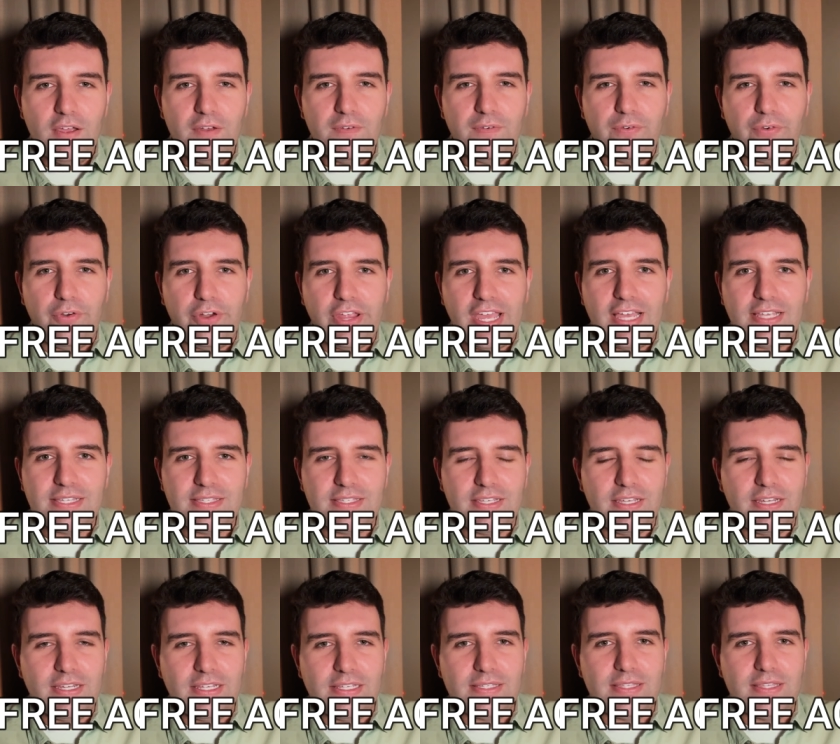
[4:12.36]
Free
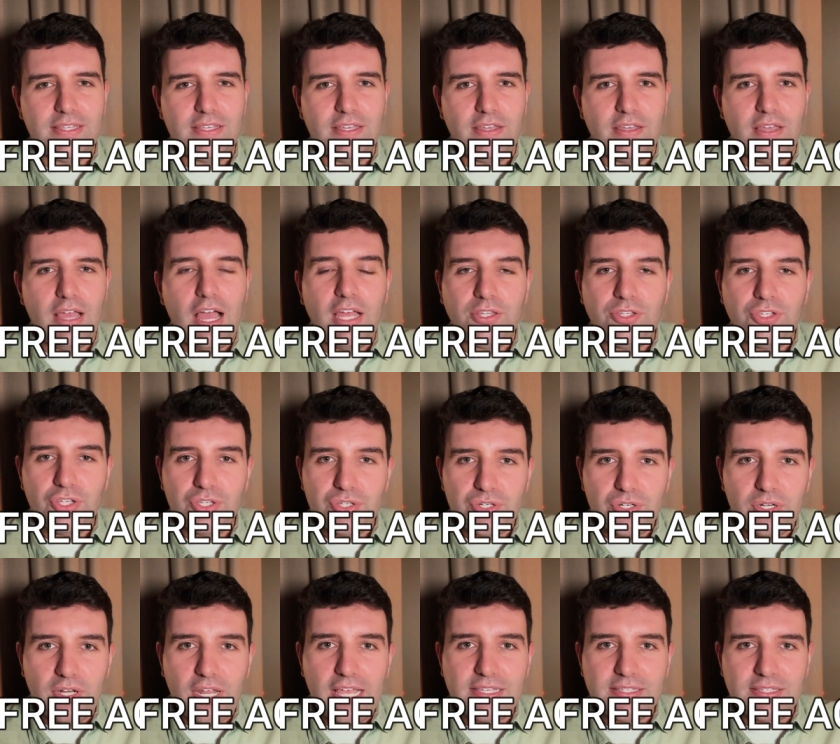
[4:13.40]
acid is the
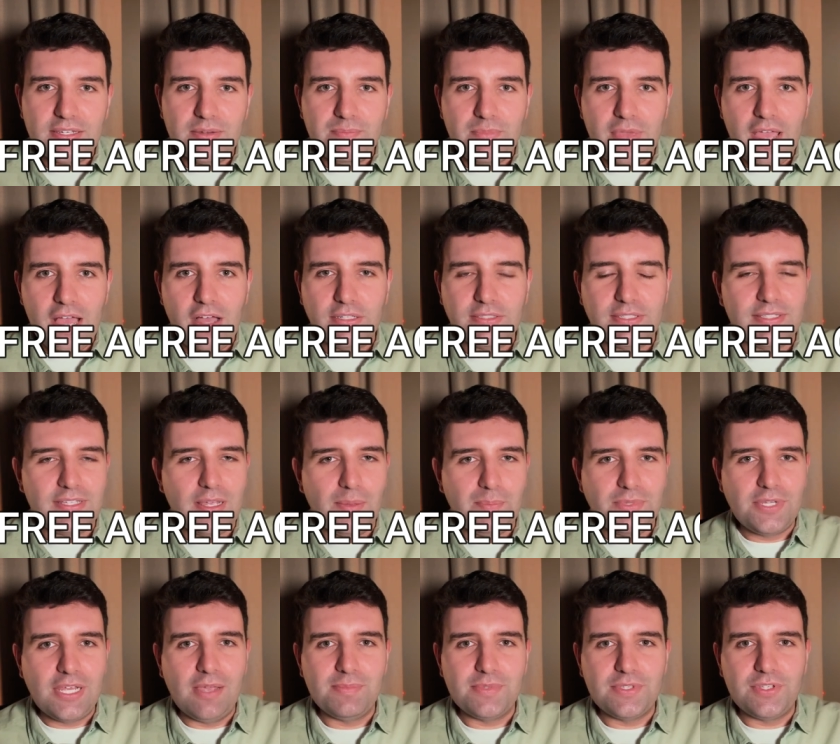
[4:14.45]
unneutralized amount,
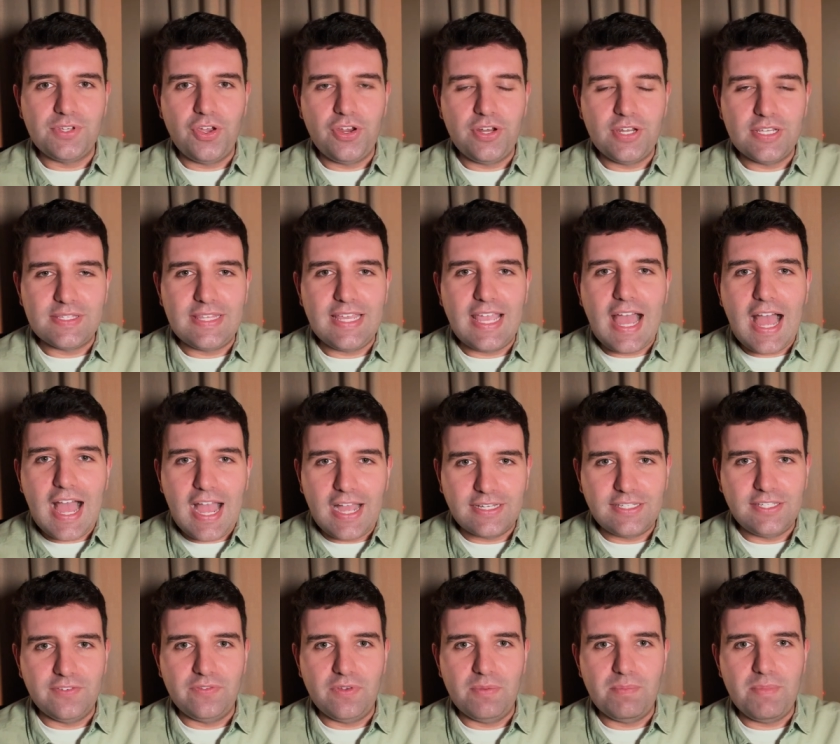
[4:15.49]
sometimes known as the
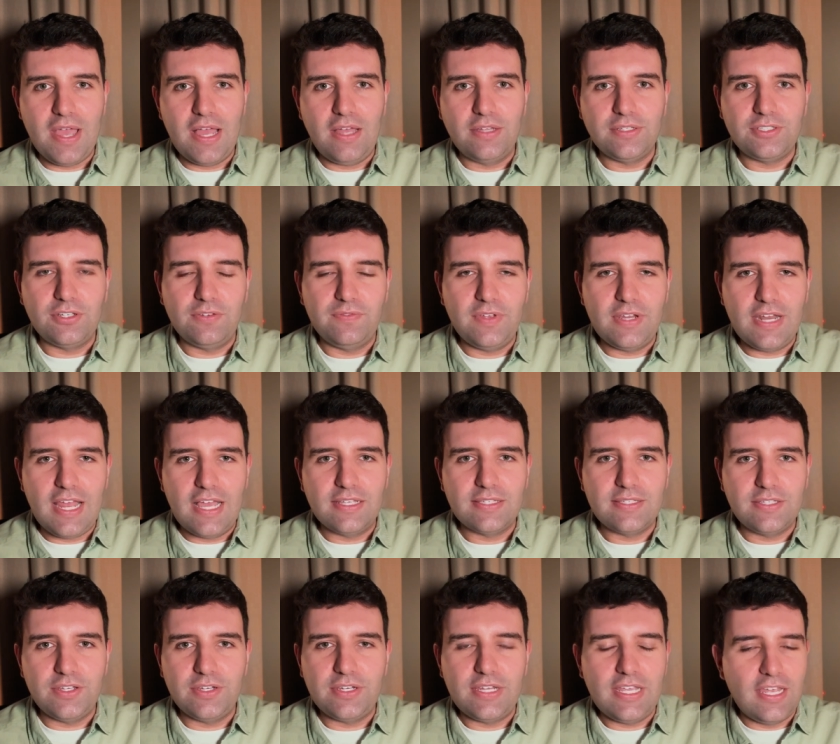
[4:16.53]
active amount of an
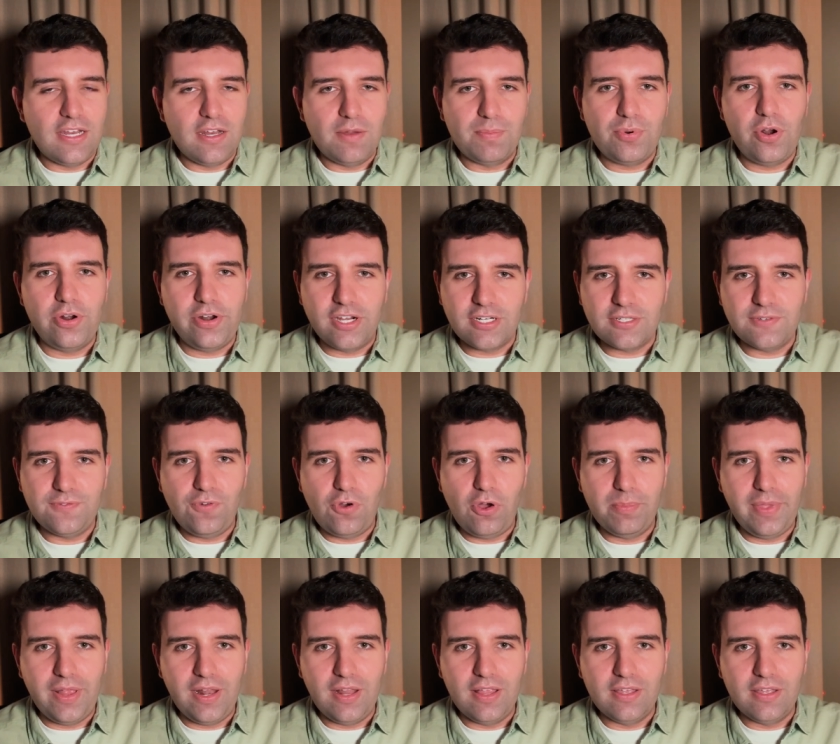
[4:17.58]
acid in a product
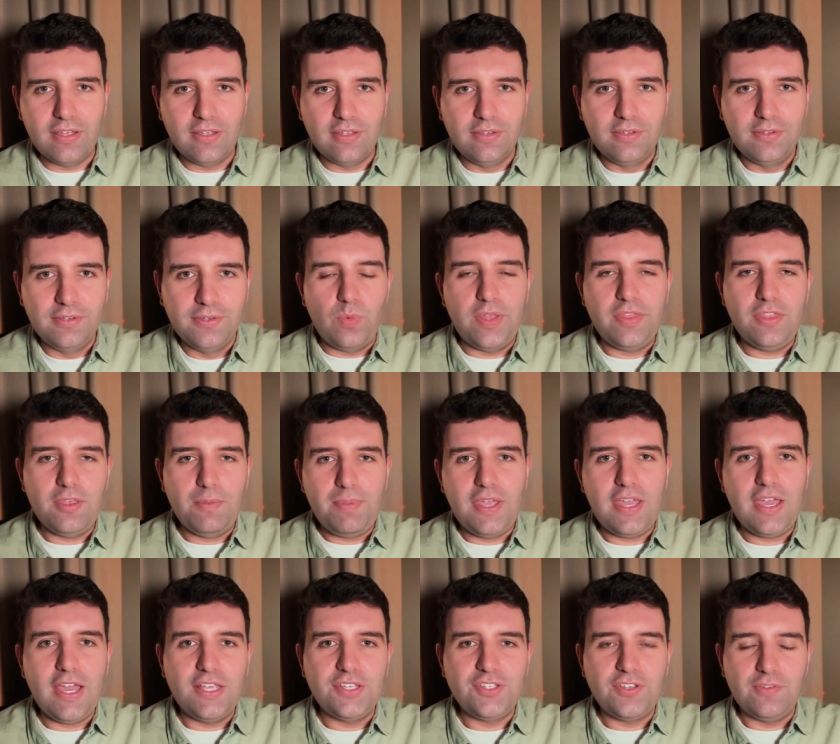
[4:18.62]
formula. When the
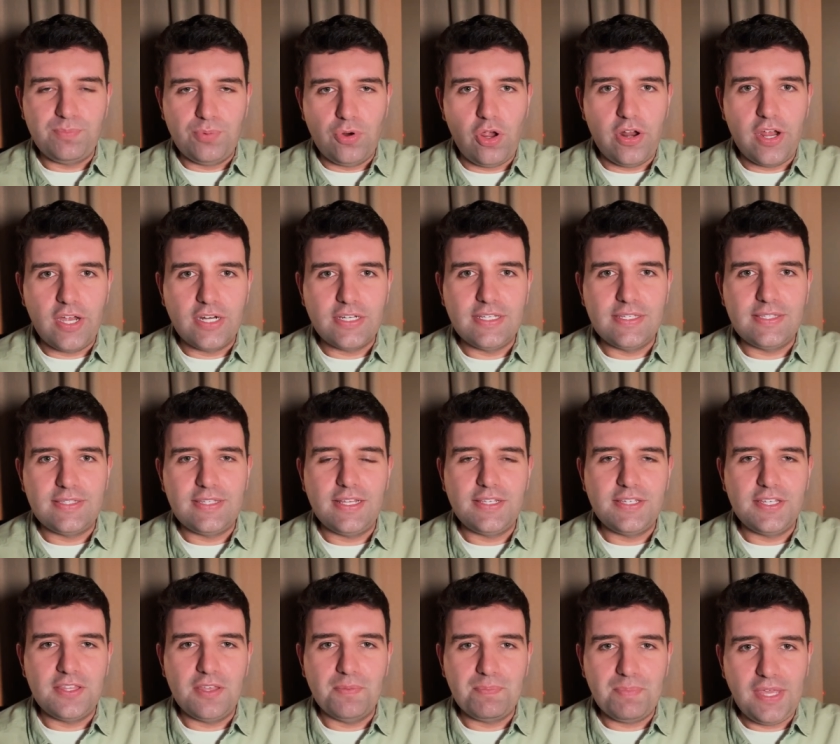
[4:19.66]
pH of product is set
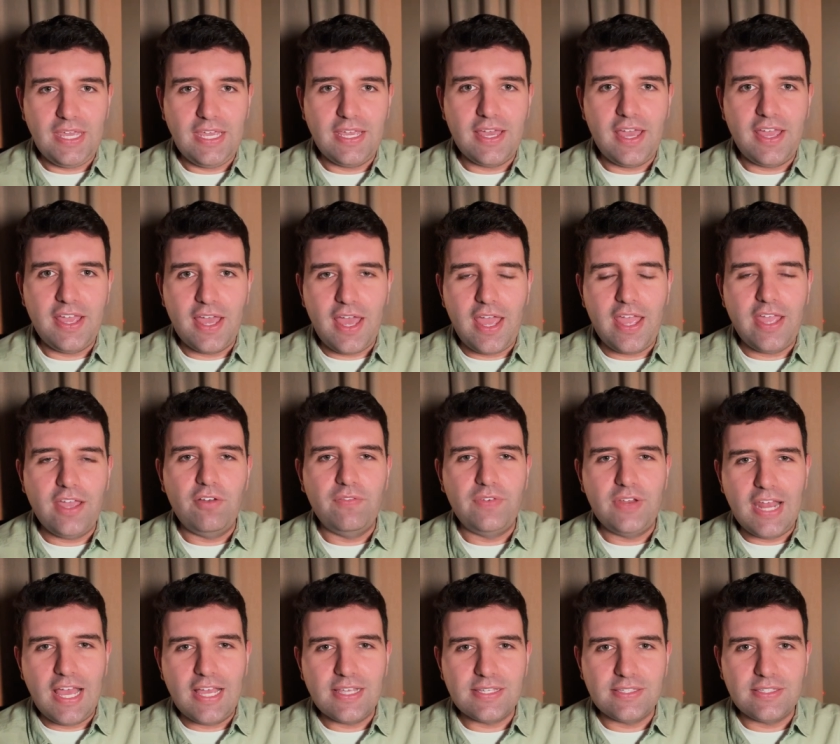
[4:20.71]
to the pKa of
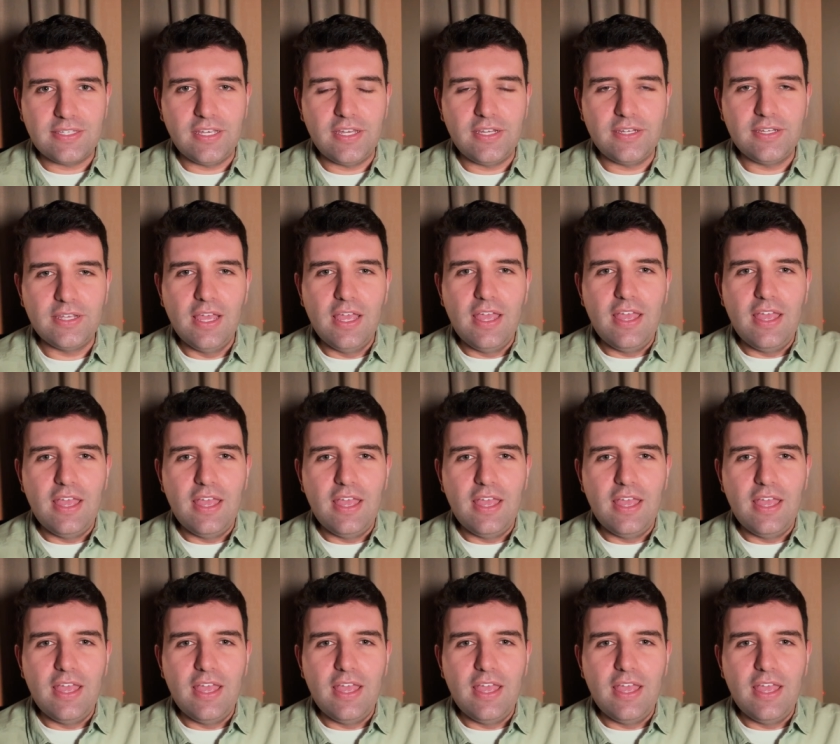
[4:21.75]
an acid,